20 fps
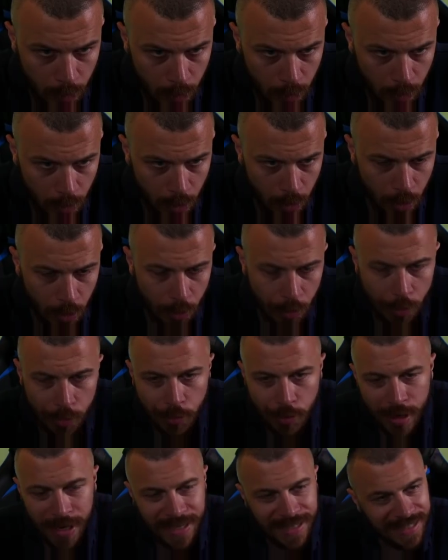Oh,
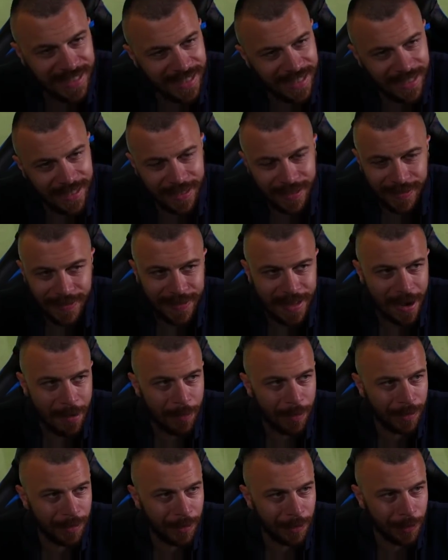crazy,
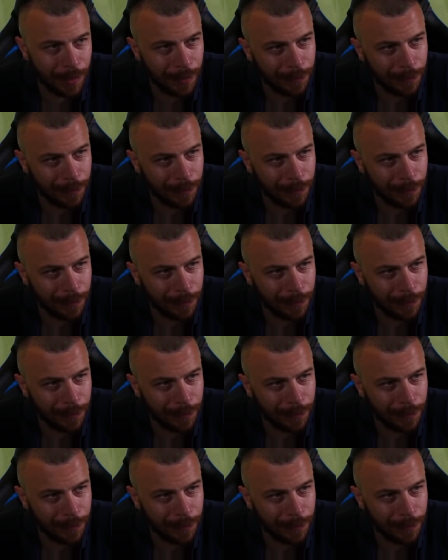number 2.